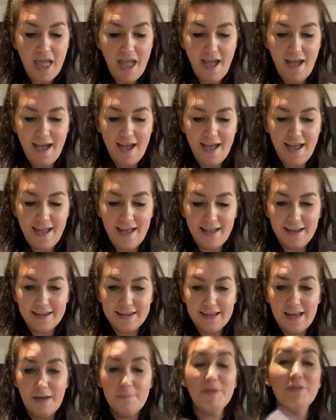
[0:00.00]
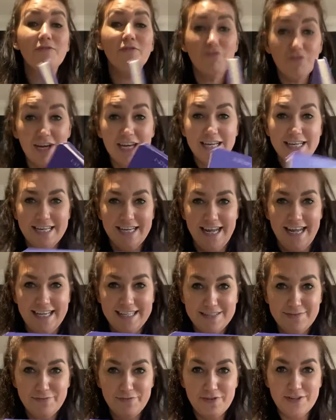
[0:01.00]
I'm even reading it.
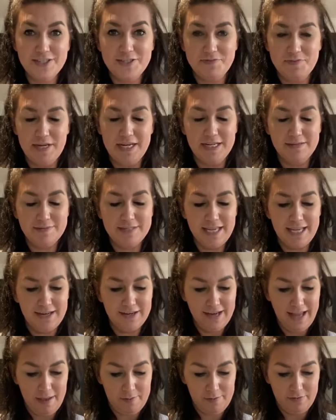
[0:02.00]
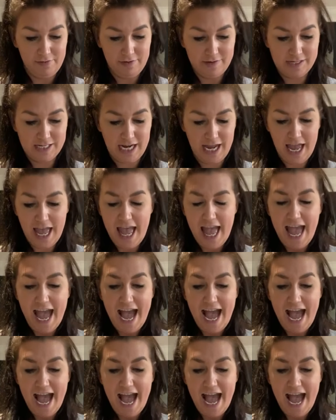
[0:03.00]
It's in front of me and I'm saying Emma Foster.